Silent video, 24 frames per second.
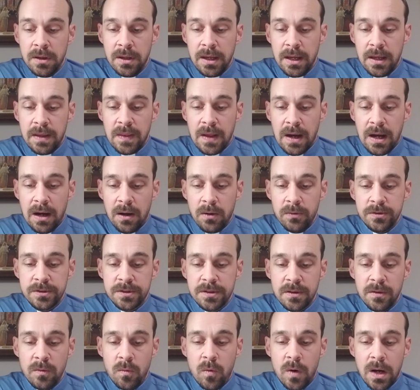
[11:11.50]
In the house
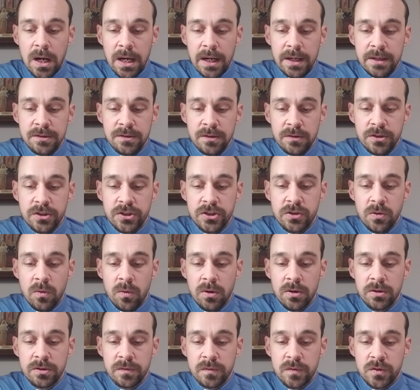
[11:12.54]
of the wise are
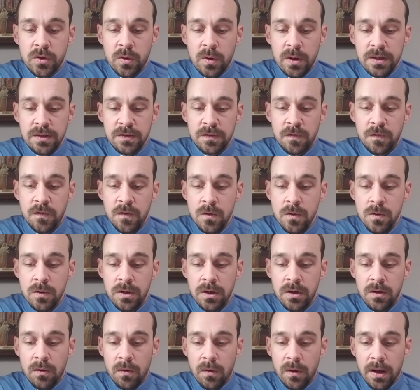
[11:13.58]
stores of choice food
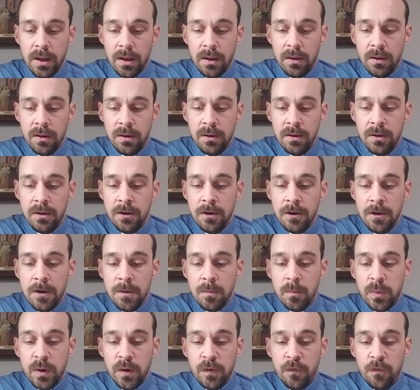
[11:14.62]
and oil,
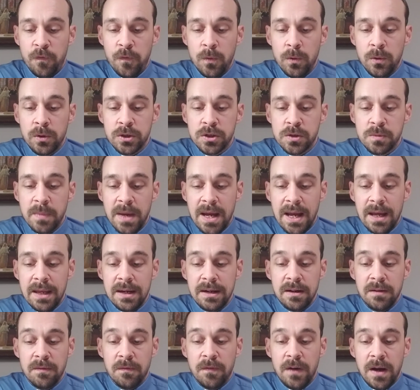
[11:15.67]
but a foolish man
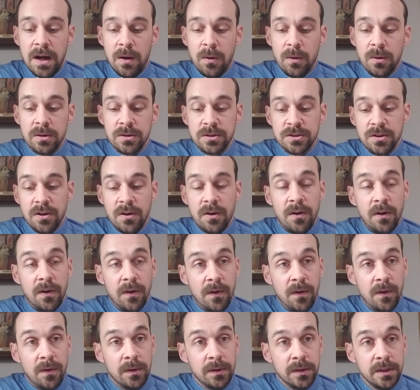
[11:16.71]
devours
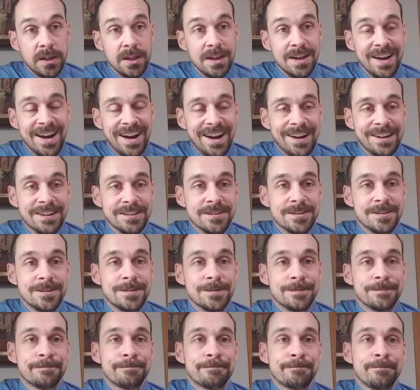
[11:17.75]
all he has.
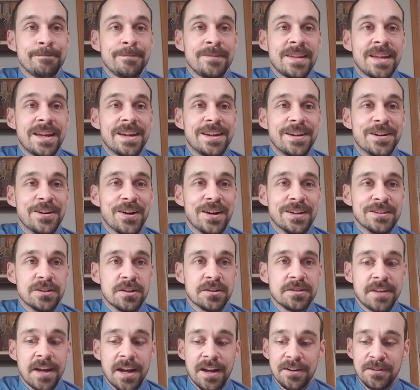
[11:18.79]
Here ends our
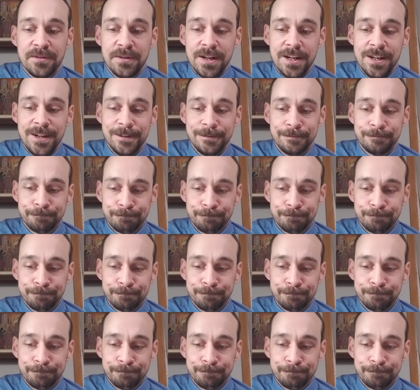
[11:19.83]
second reading.